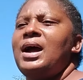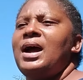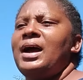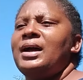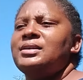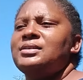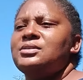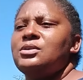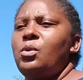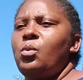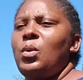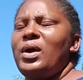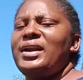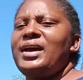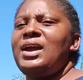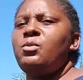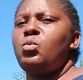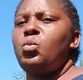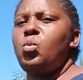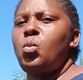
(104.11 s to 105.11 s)
And when
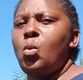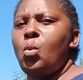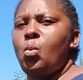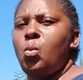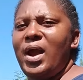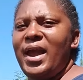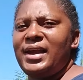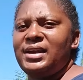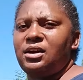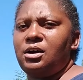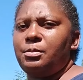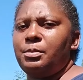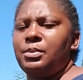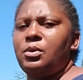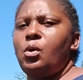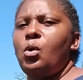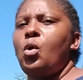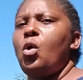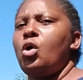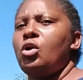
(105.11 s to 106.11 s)
I weighed up
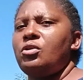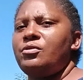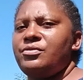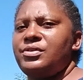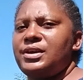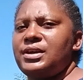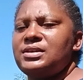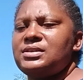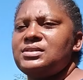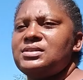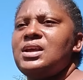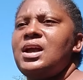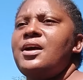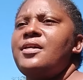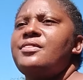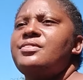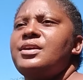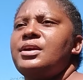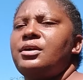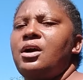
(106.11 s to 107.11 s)
all of these,
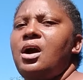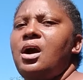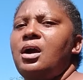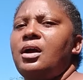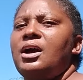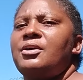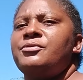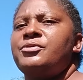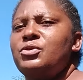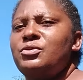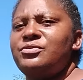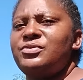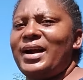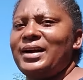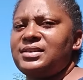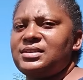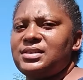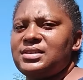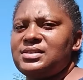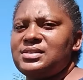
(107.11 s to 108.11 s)
there are a few
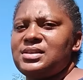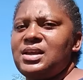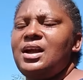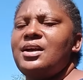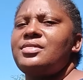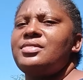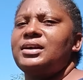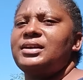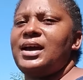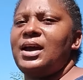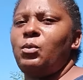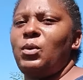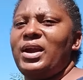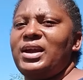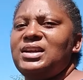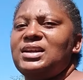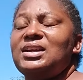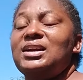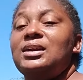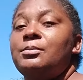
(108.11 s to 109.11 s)
factors that I
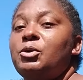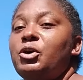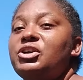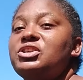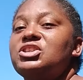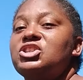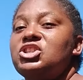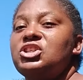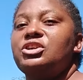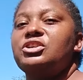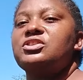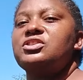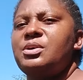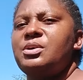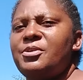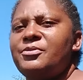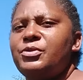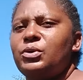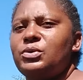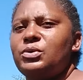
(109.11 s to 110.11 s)
weighed in, and I'm going to share
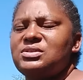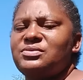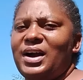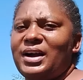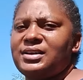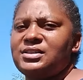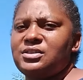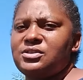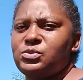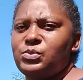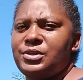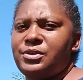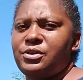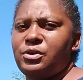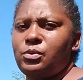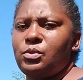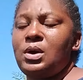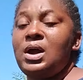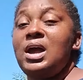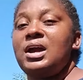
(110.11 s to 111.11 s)
some of those factors with
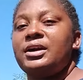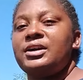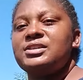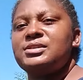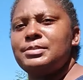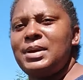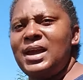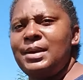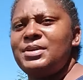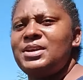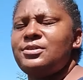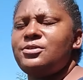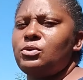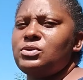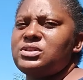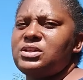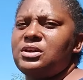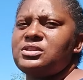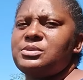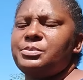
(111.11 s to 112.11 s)
you, because maybe
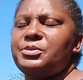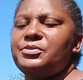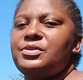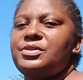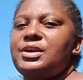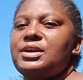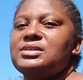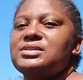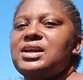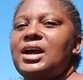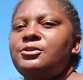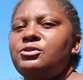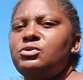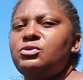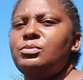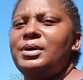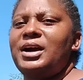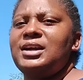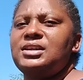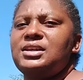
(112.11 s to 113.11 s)
those are some of the things that
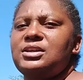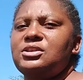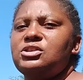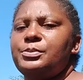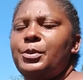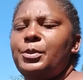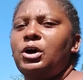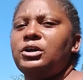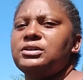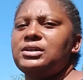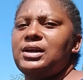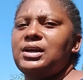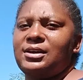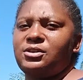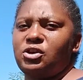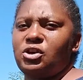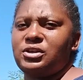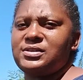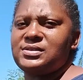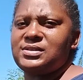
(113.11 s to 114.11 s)
you might need to ponder
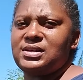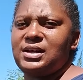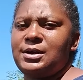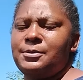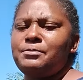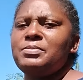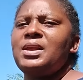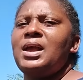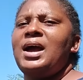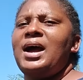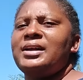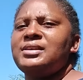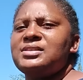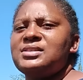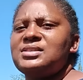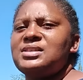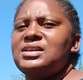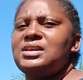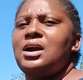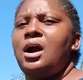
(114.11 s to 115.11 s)
and consider and
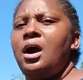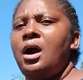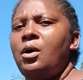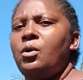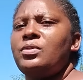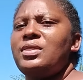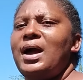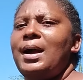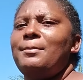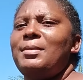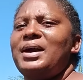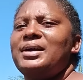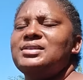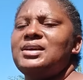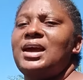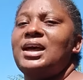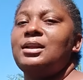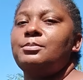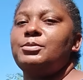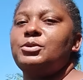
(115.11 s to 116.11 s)
see how that might
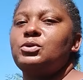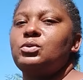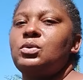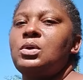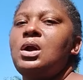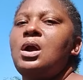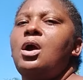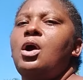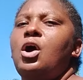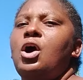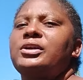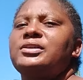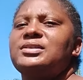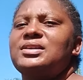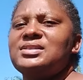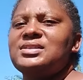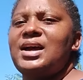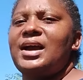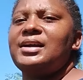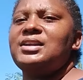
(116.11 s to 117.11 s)
help you on
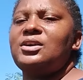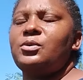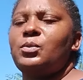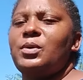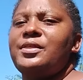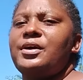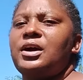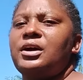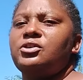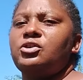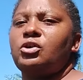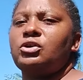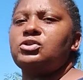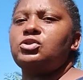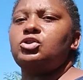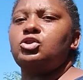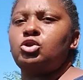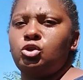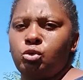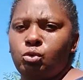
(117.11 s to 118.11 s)
deciding whether or
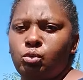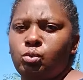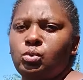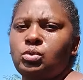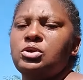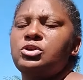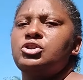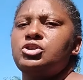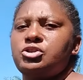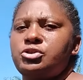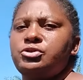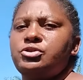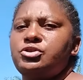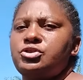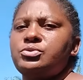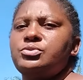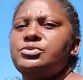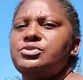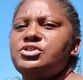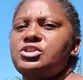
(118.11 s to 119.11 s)
not you should
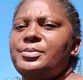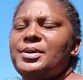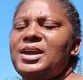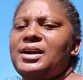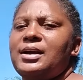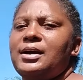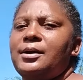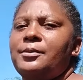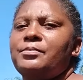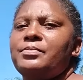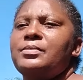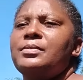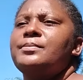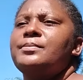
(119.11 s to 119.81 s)
choose Jamaica.